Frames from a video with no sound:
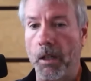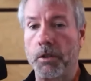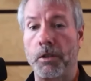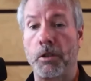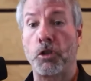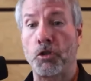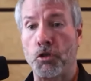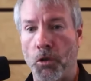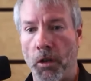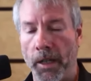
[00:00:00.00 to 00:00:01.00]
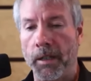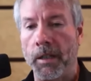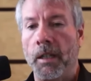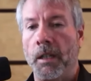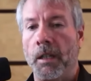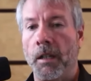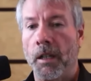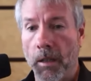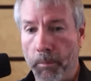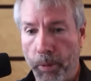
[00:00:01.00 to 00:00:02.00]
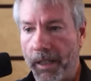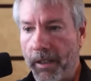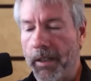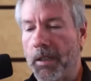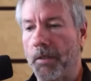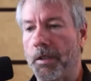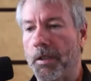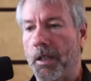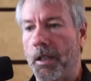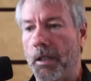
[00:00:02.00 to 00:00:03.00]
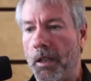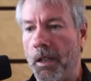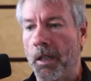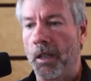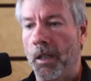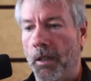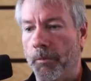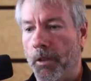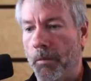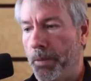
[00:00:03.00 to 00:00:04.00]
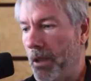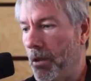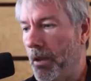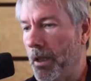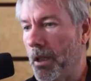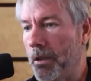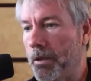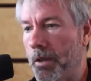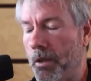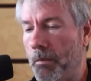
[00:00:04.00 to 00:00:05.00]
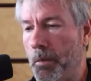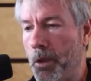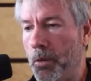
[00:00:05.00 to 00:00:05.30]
are destroyed, completely devastated. Bitcoin goes to the moon.